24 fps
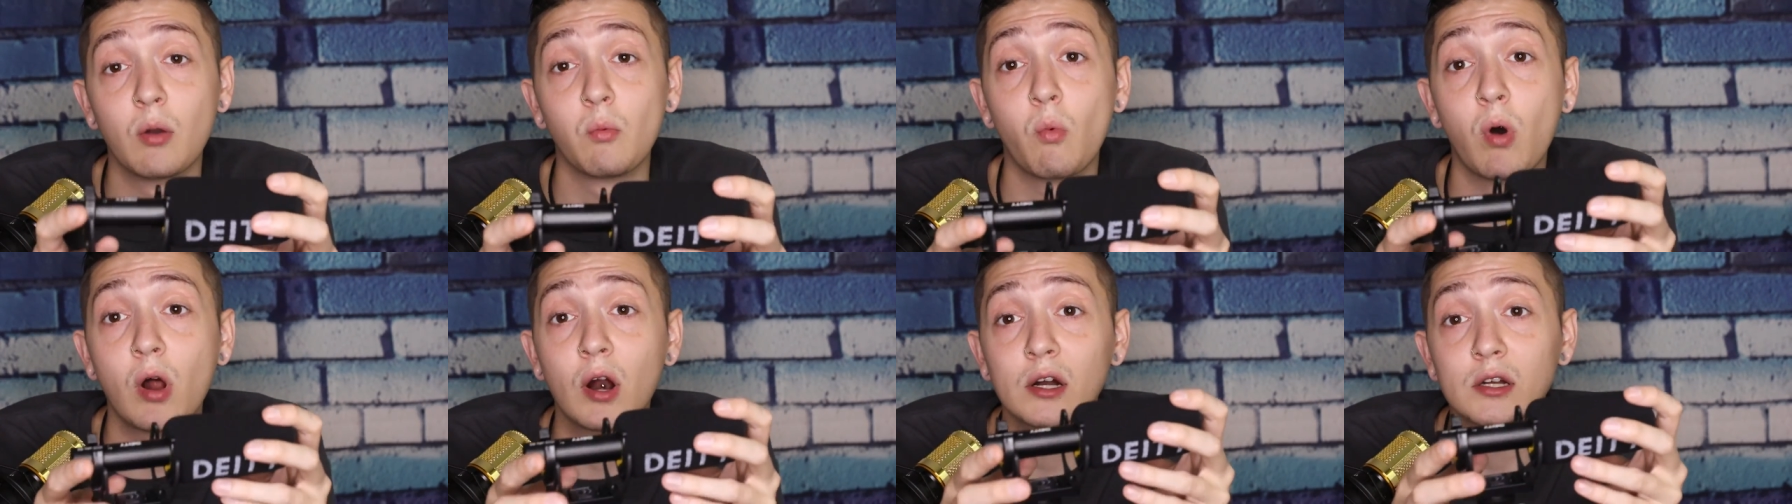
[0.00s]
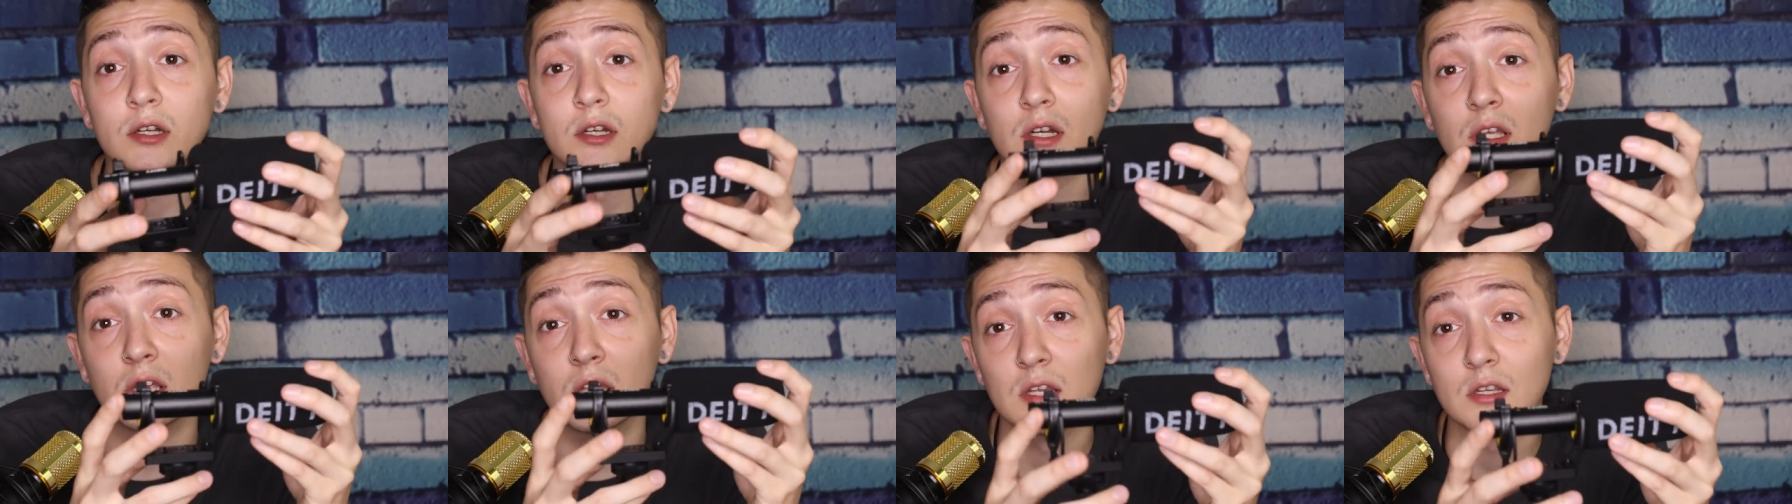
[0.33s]
I
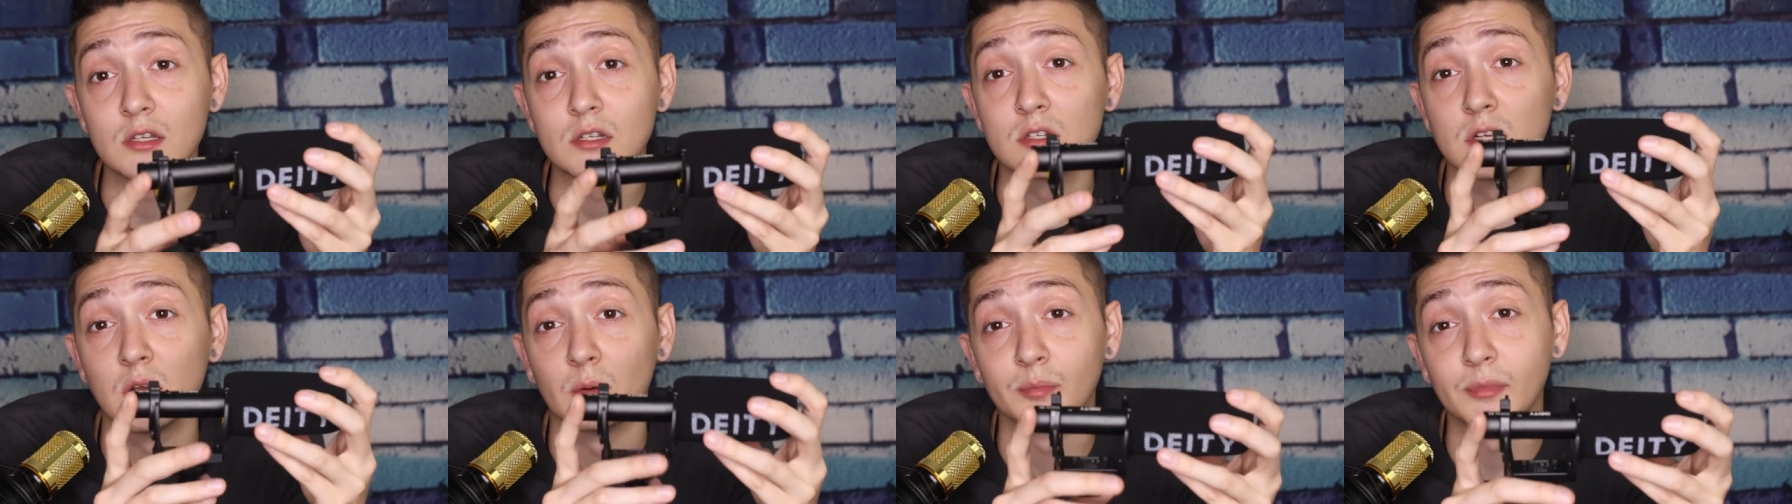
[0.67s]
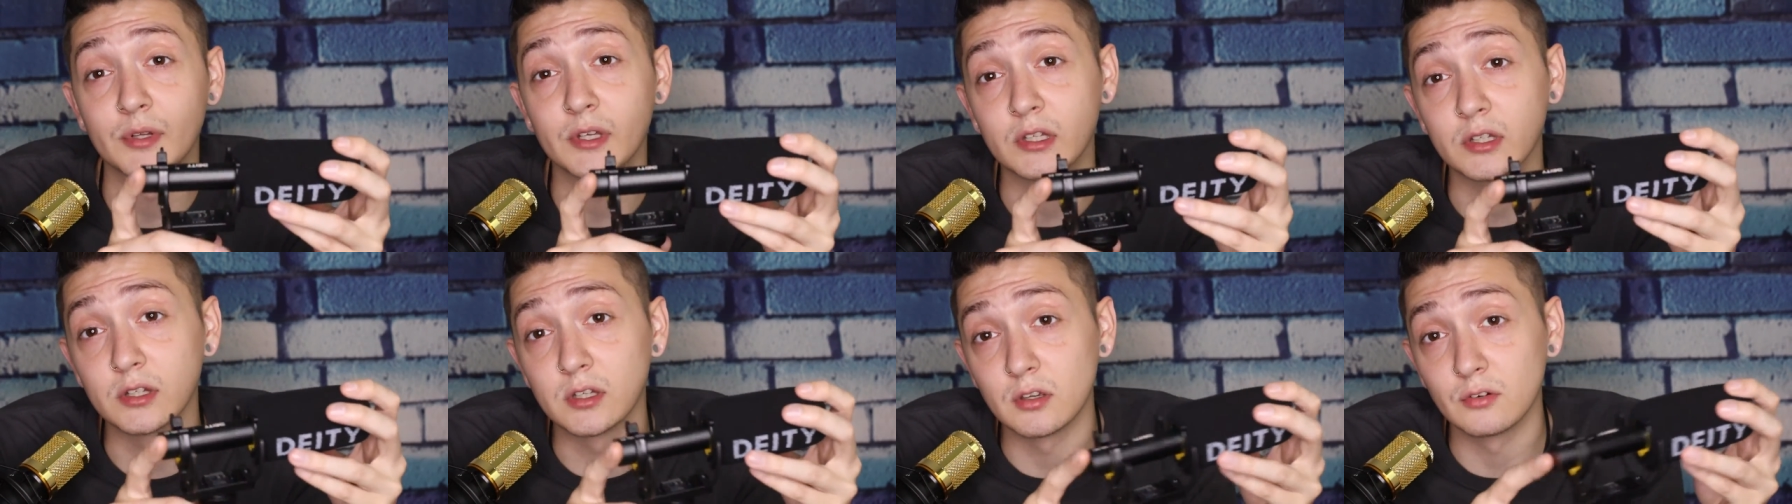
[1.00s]
wanted to get
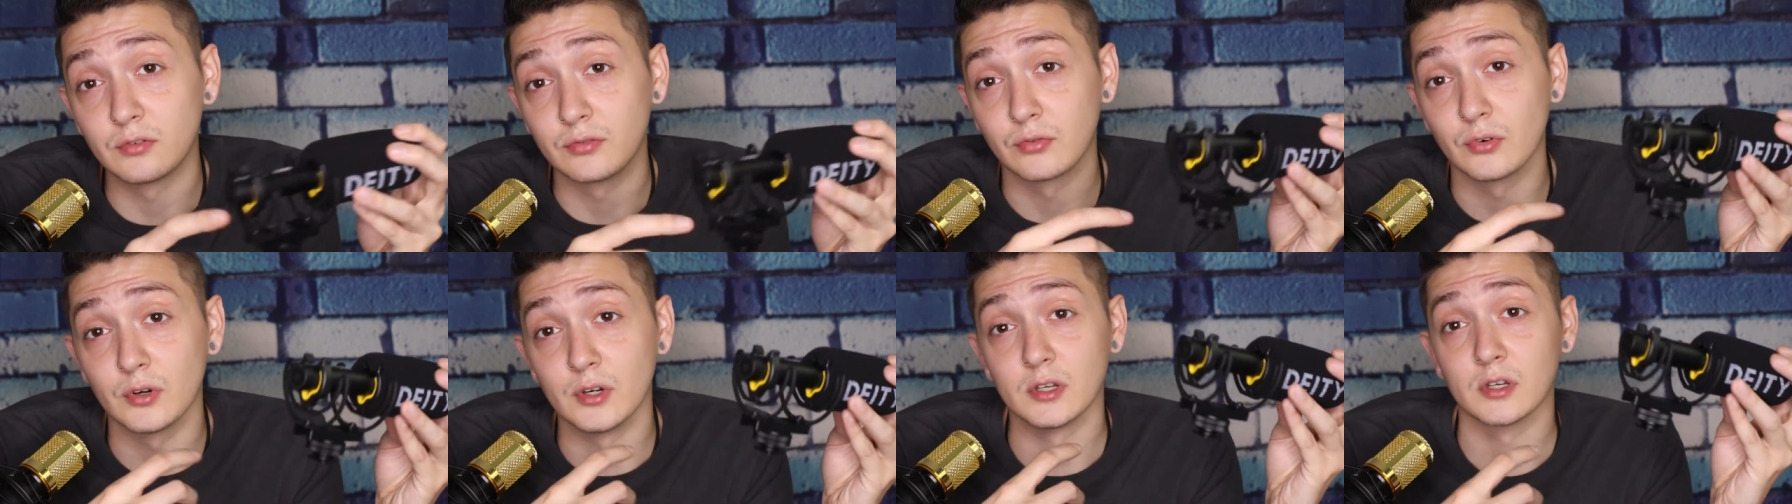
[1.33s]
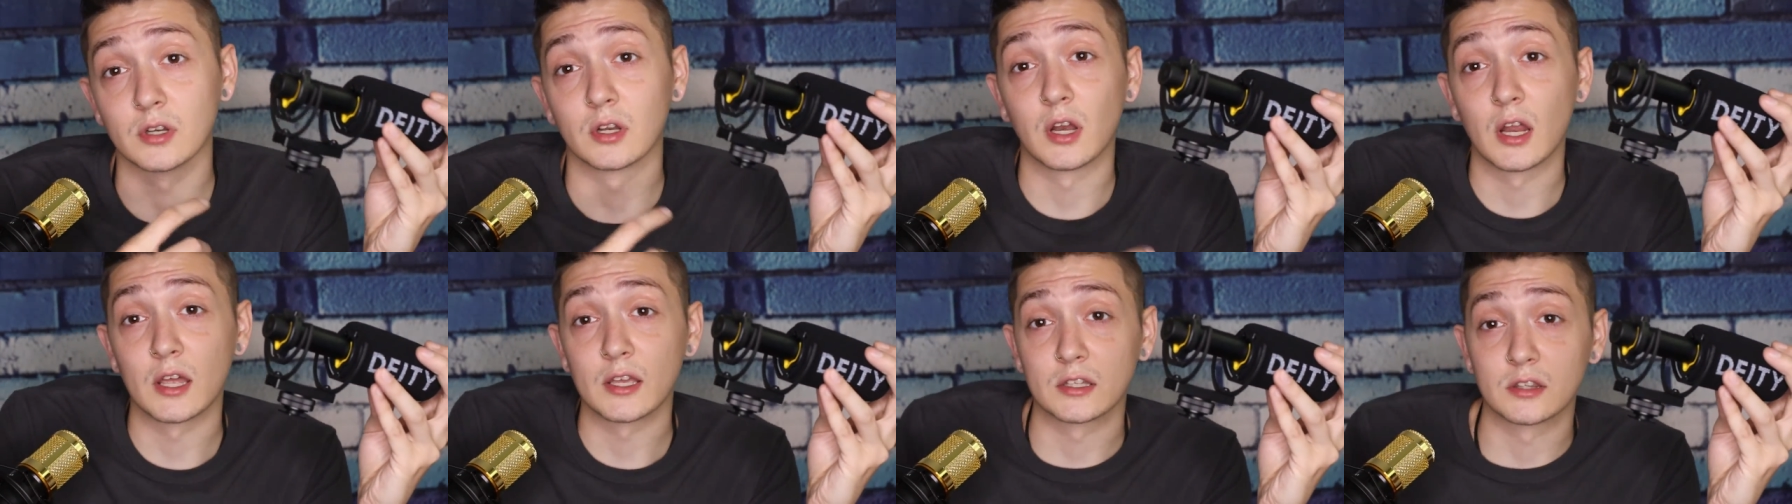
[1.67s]
something
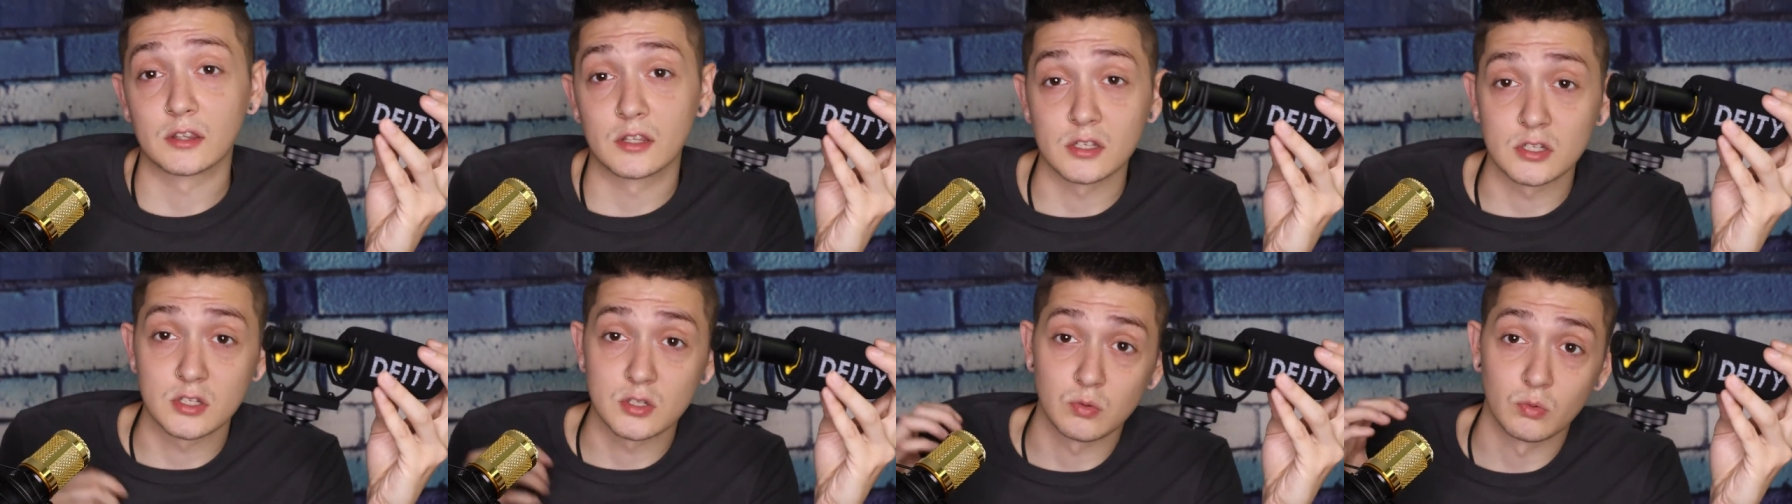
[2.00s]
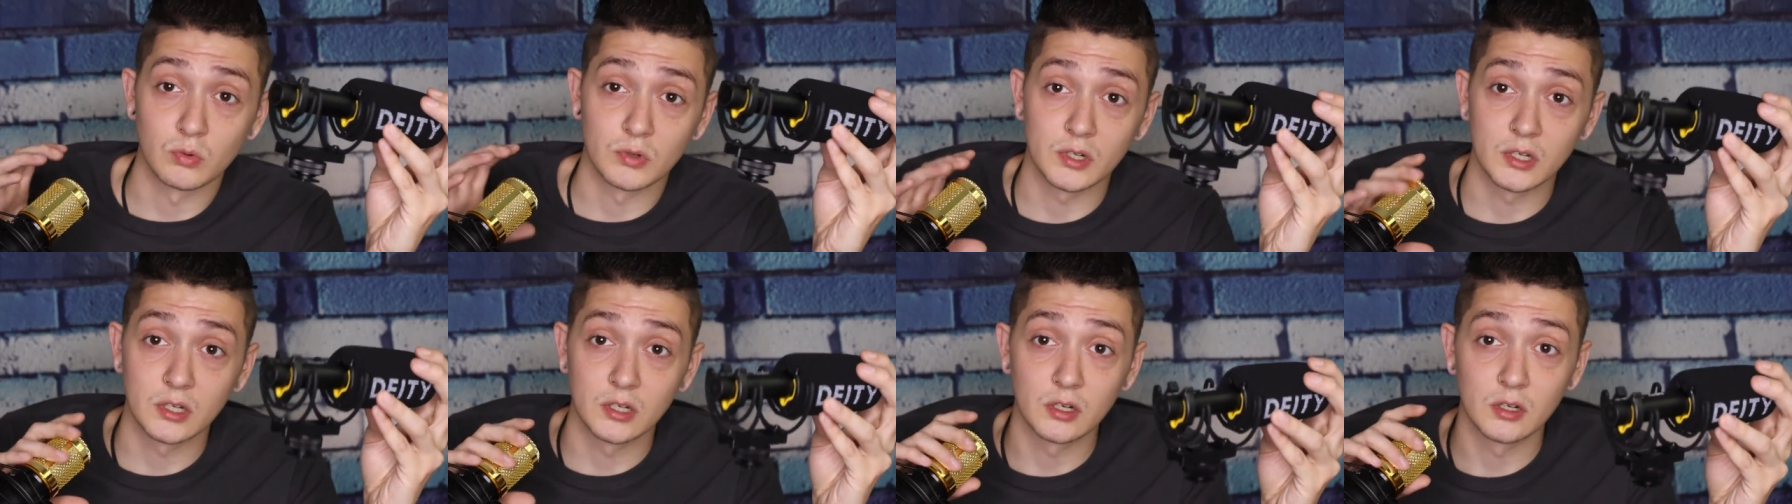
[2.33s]
different like this
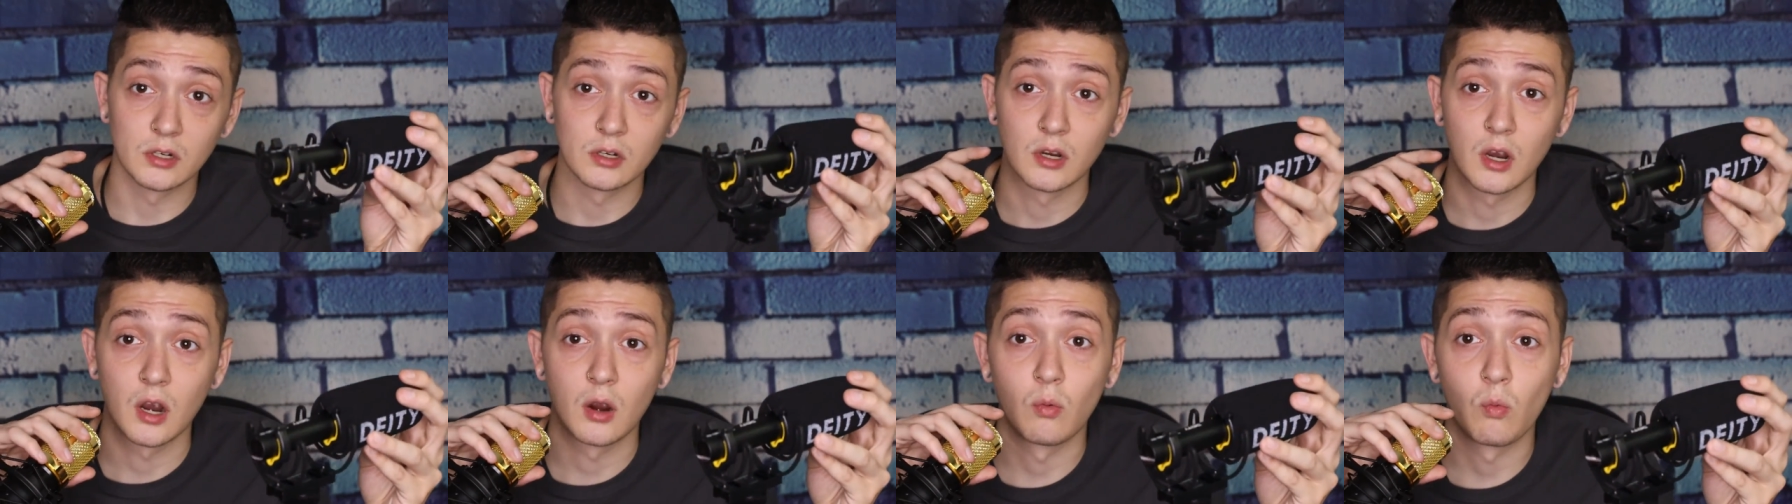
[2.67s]
one here.